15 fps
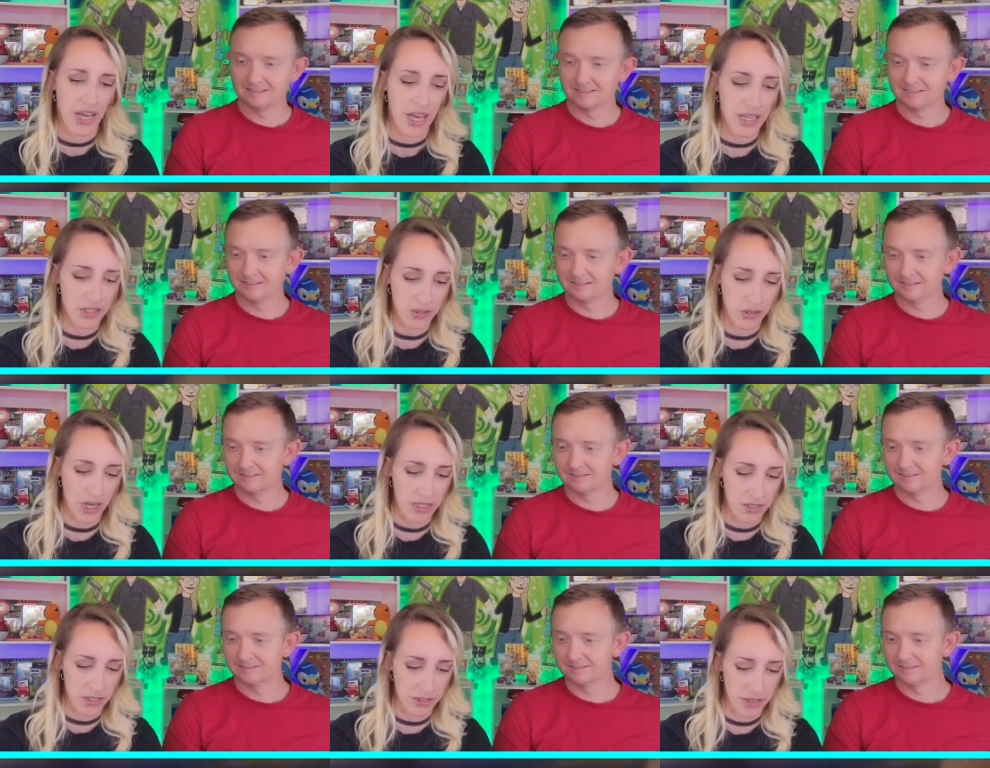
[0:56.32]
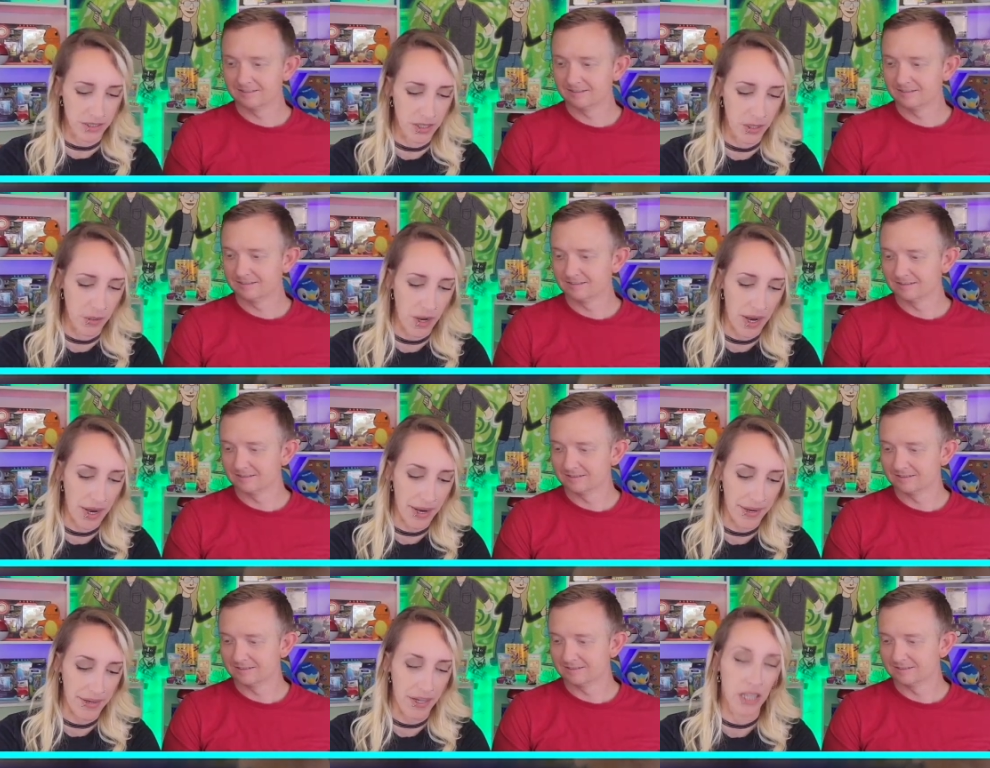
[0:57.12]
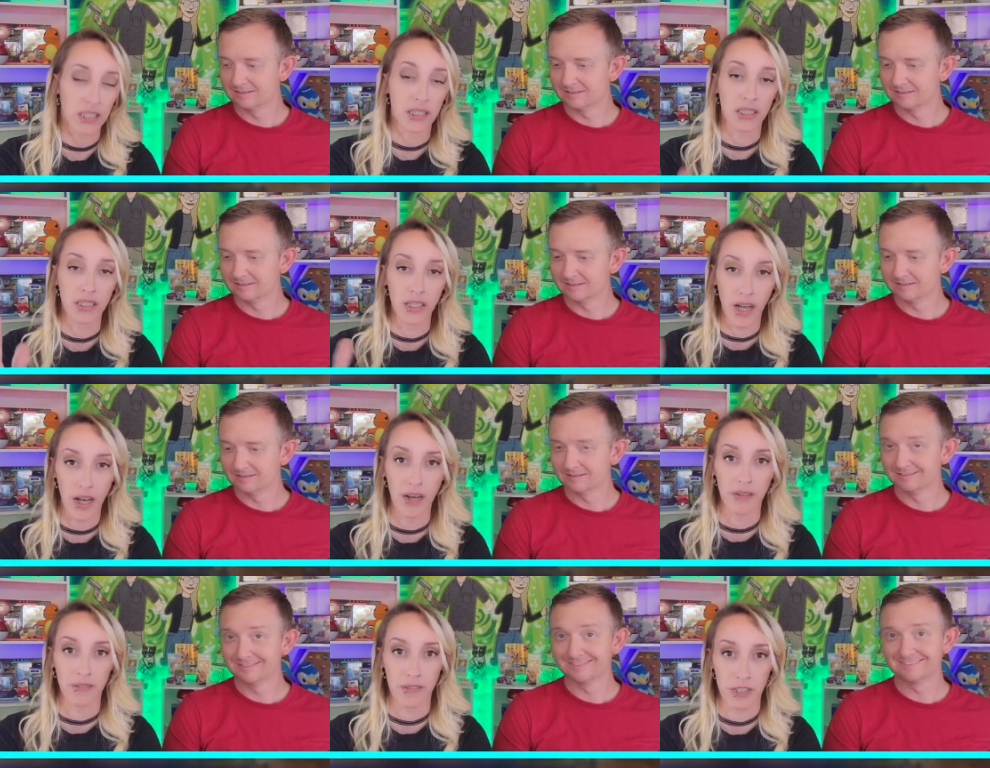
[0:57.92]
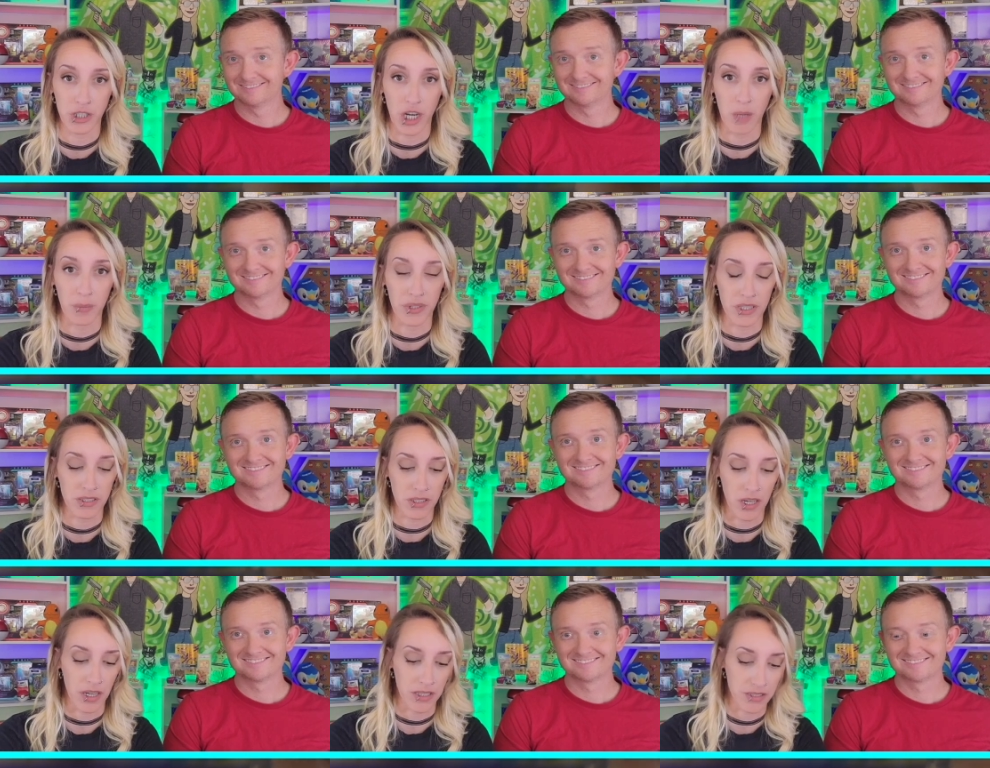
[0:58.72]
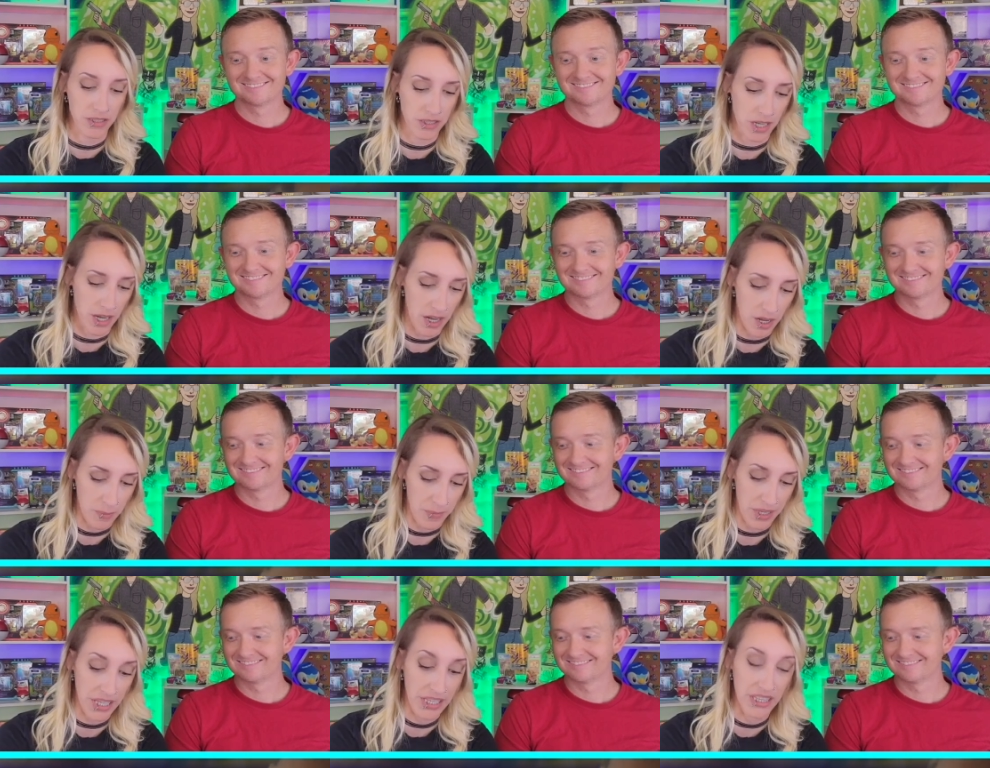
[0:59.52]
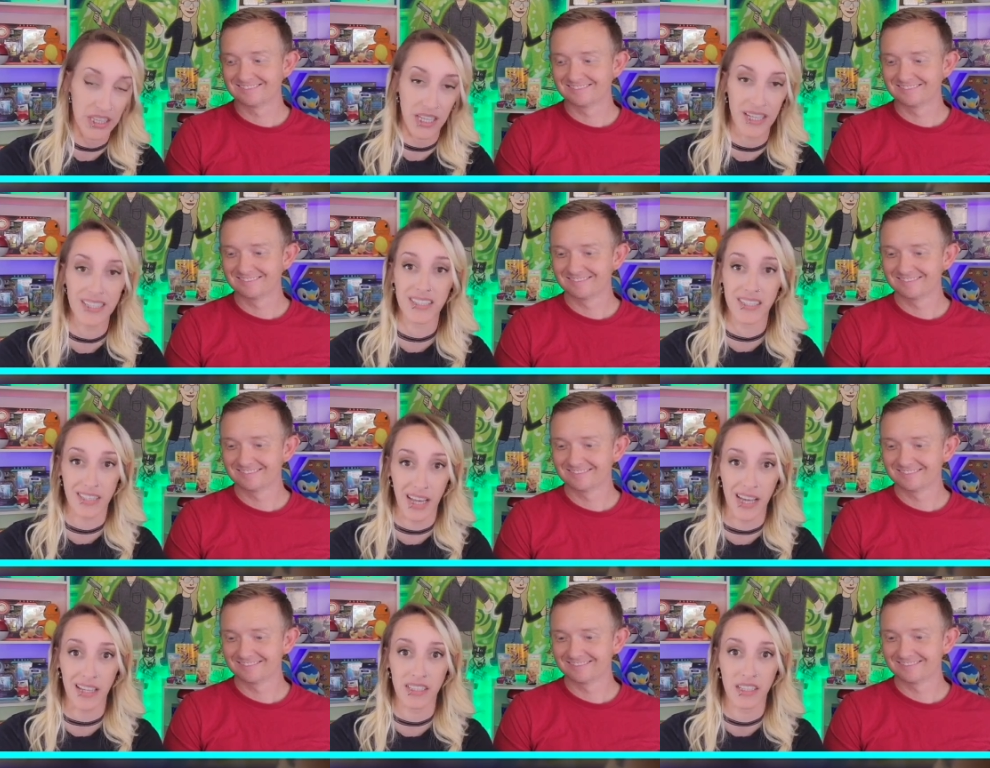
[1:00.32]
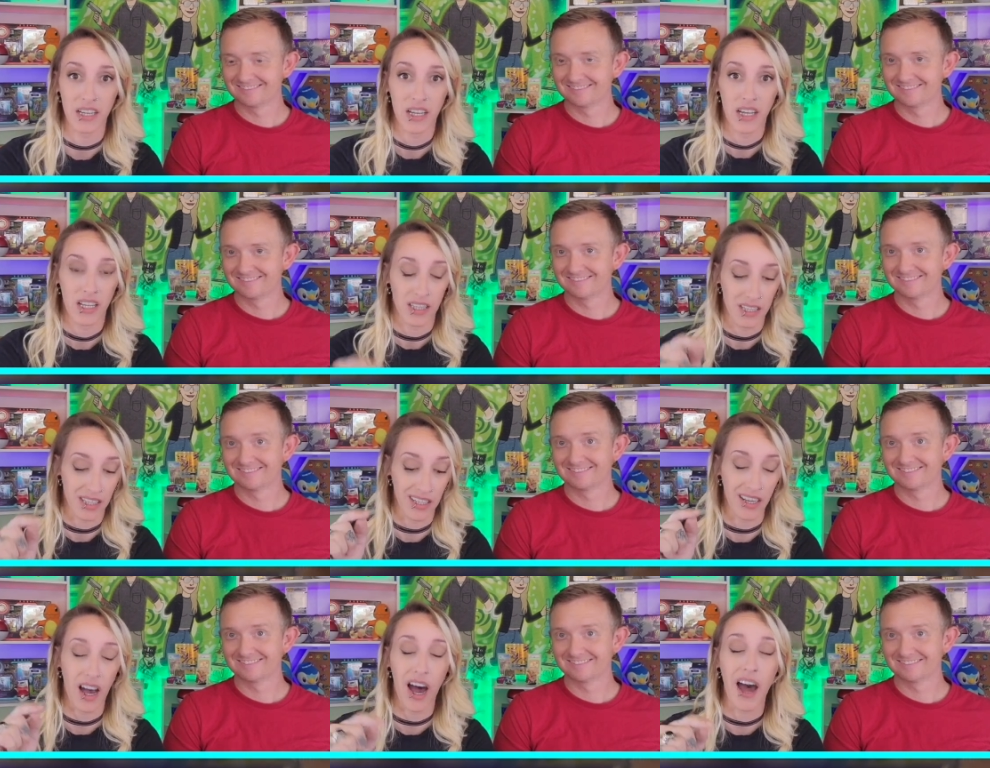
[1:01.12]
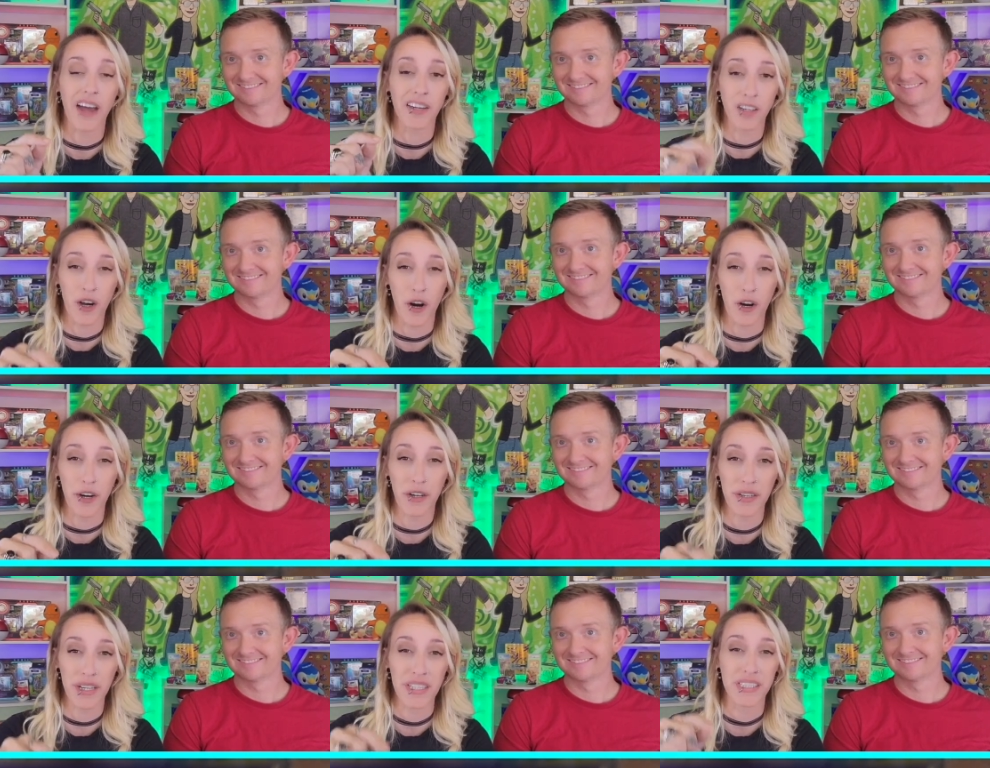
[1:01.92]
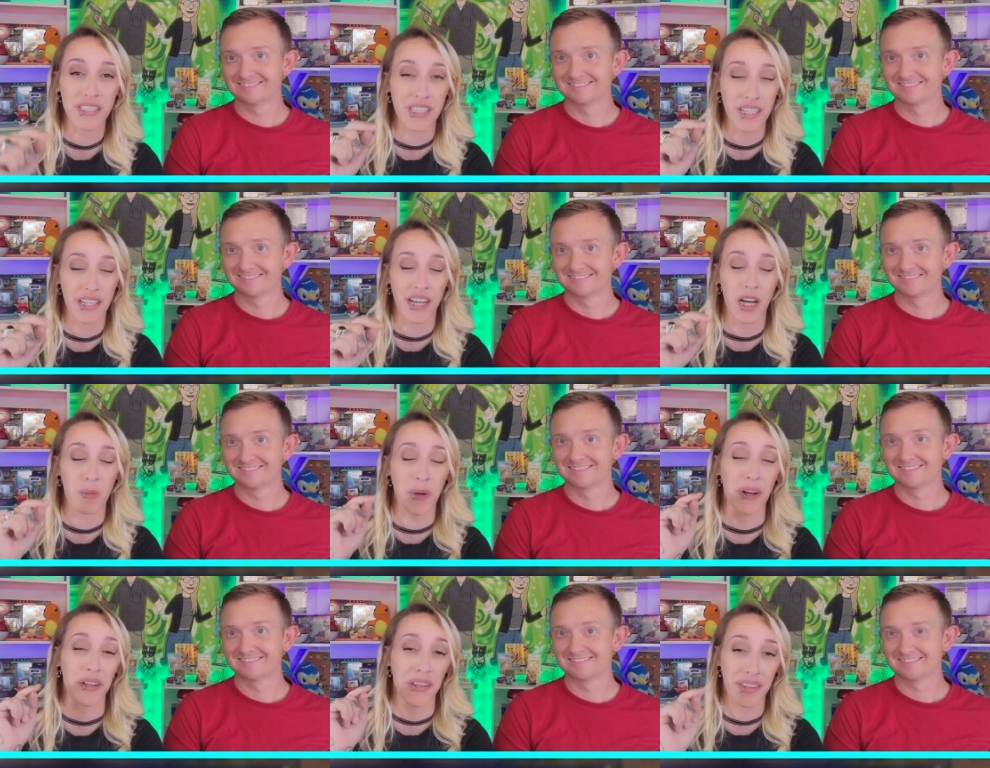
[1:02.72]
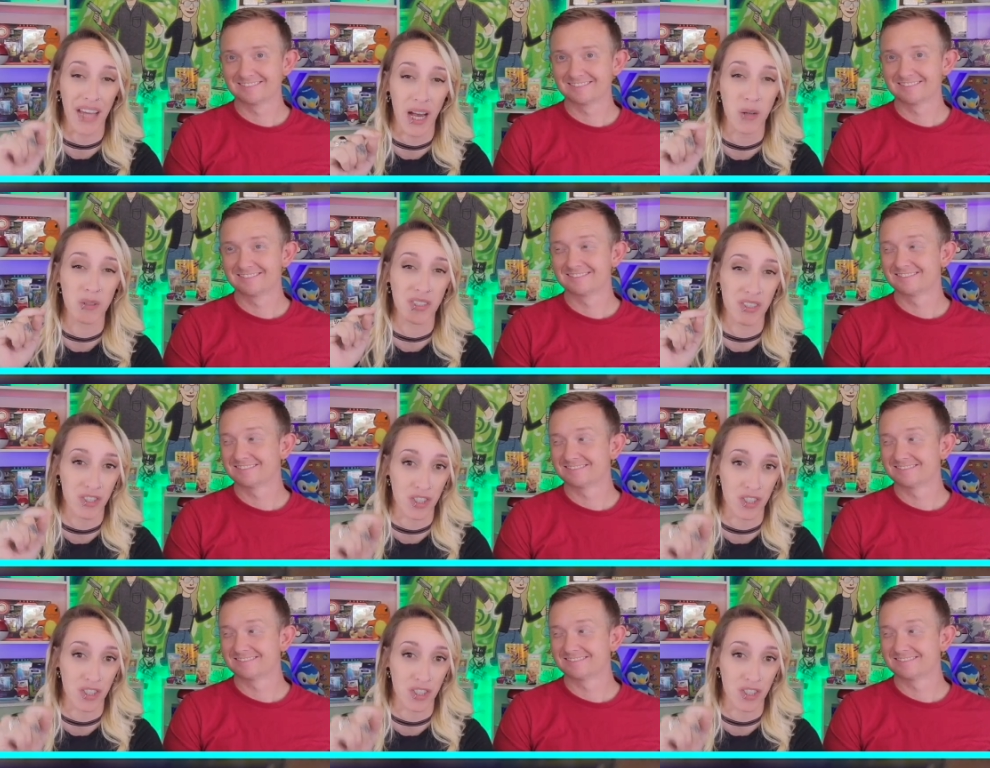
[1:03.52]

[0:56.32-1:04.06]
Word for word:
Speaker 1: As you guys already know, I love Japanese cards. Um, in this set, the high card is sitting at about a thousand